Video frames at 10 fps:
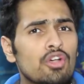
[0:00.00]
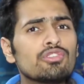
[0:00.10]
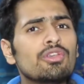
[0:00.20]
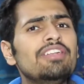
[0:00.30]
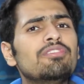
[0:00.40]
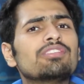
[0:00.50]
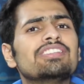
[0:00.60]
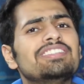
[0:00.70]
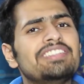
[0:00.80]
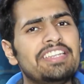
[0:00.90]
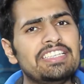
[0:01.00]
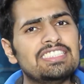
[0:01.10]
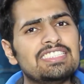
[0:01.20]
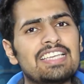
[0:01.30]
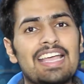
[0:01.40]
So it was a
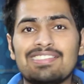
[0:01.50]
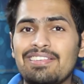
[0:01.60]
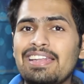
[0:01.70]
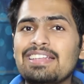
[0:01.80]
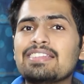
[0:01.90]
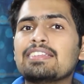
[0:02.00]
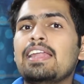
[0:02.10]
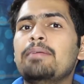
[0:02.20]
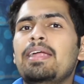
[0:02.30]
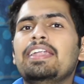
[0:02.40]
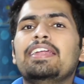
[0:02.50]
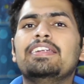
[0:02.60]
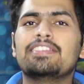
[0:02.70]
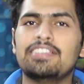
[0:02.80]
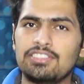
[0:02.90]
strategic as well as climatic
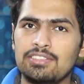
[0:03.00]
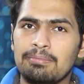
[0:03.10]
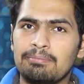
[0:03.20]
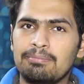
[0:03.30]
decision.